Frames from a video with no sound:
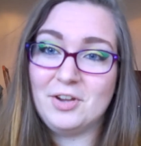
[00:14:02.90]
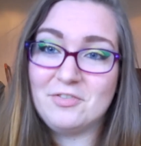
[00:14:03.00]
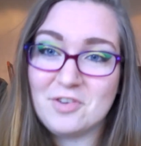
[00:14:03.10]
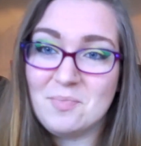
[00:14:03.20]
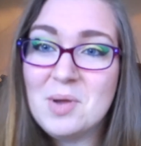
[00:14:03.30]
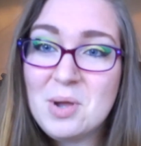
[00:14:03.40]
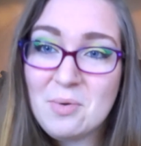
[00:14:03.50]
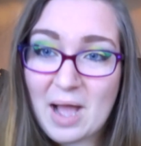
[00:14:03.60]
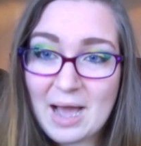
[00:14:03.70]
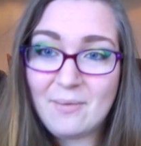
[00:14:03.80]
from
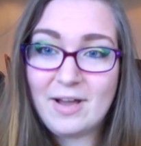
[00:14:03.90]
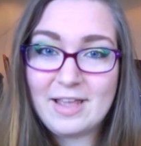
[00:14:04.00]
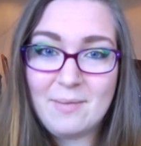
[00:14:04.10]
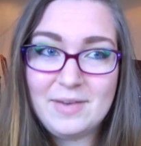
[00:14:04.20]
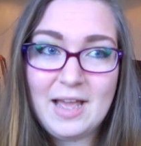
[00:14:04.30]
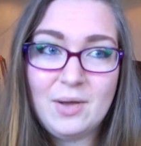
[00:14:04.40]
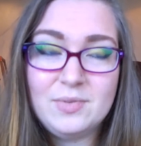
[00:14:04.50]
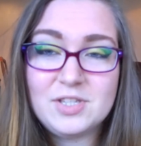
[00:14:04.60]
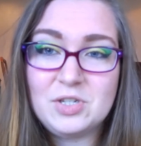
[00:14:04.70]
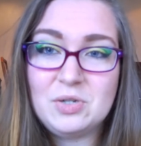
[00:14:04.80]
how I am now
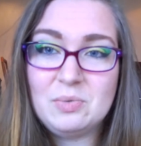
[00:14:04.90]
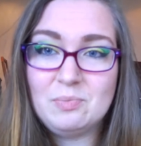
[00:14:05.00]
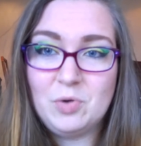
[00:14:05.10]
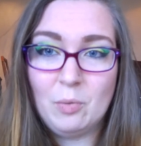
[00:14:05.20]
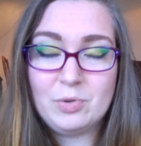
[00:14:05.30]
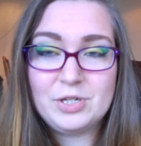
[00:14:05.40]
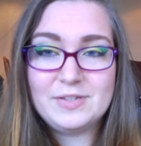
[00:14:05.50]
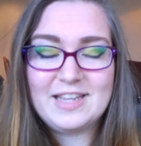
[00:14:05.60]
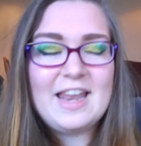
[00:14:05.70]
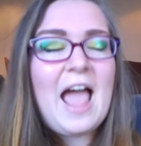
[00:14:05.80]
to not
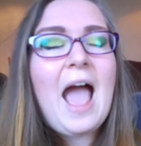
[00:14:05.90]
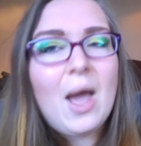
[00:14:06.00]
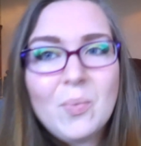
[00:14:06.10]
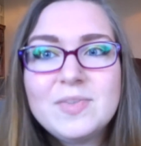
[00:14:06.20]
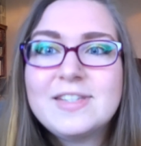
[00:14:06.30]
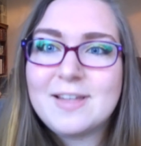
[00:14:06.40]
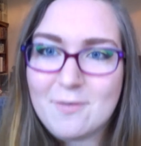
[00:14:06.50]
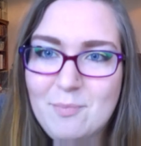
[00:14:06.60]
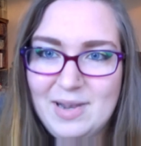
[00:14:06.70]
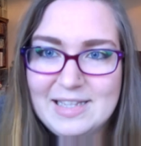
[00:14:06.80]
producing an ounce
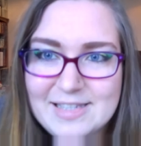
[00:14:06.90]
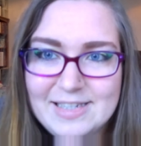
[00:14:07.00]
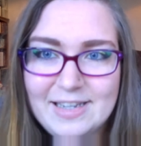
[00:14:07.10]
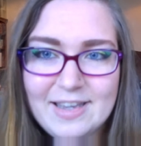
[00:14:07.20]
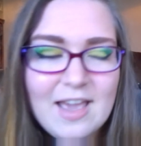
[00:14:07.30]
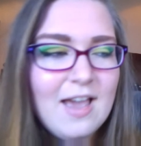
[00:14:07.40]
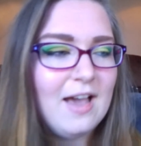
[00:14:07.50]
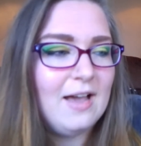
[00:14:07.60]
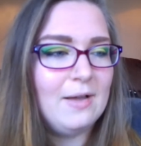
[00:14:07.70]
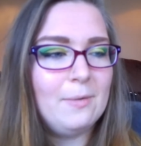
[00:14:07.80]
of plastic.
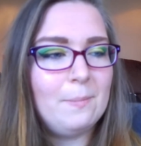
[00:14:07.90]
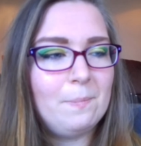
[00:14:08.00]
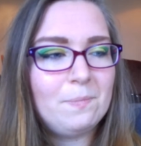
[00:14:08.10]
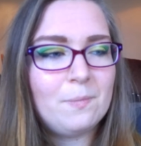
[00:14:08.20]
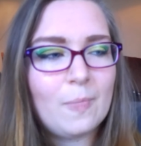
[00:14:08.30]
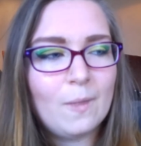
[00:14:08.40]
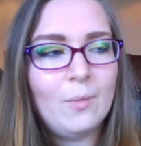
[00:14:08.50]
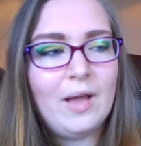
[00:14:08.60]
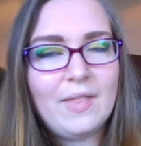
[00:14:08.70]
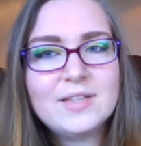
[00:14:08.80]

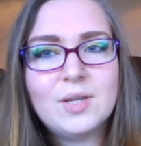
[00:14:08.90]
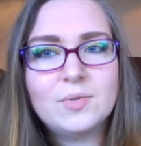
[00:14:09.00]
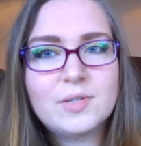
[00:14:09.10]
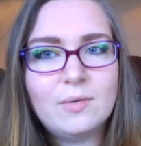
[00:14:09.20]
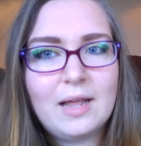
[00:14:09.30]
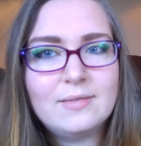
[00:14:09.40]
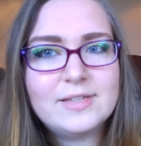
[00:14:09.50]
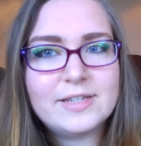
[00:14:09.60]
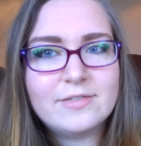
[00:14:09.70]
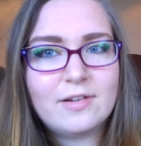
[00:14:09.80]
Wow, that's old school,
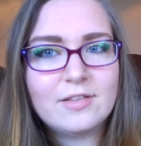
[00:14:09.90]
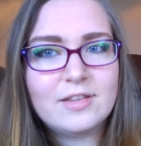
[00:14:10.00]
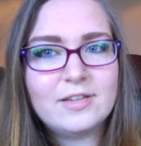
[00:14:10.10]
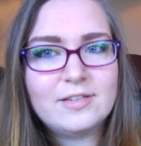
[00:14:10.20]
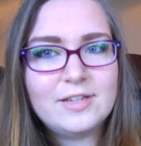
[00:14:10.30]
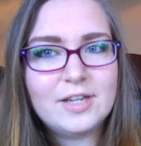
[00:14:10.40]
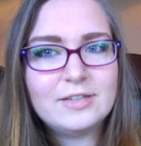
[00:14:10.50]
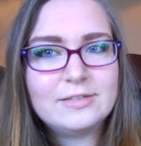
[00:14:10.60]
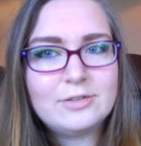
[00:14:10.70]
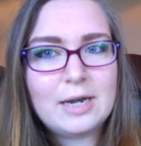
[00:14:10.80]
ounces rather than, you
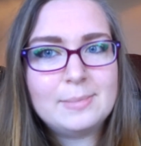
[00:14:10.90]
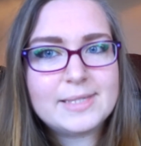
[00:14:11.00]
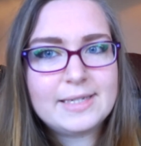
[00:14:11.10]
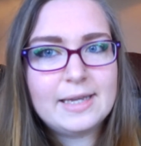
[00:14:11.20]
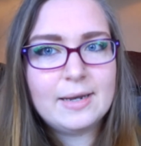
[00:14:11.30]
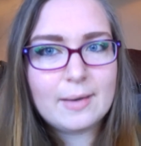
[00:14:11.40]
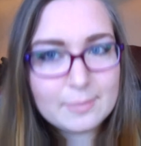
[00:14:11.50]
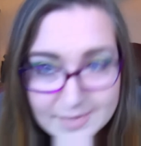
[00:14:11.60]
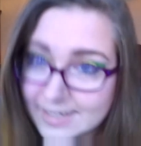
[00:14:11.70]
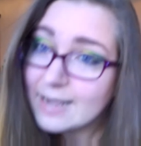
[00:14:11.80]
know, grams and
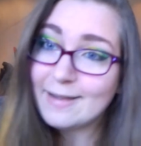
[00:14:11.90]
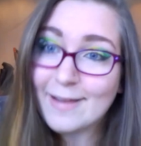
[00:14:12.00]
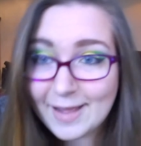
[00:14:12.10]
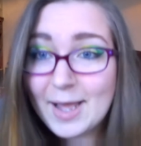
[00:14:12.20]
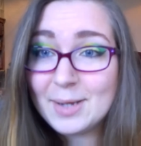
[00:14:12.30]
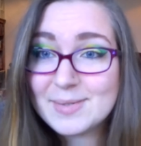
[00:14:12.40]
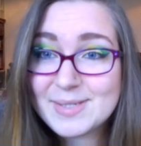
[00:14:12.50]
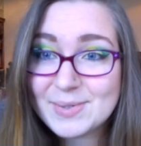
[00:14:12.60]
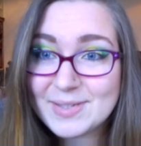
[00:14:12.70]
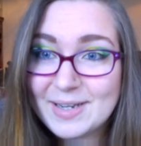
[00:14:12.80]
kilograms. I was
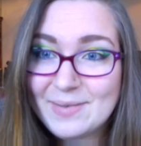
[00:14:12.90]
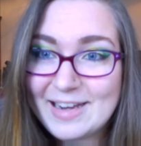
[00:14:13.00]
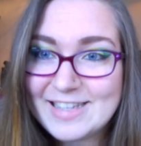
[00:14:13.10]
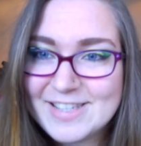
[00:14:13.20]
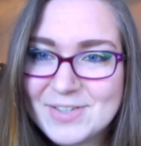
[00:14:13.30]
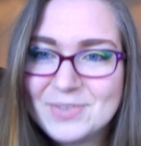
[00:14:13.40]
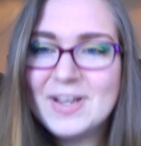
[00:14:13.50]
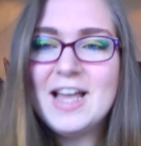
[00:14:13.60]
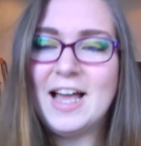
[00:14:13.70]
taught well in school.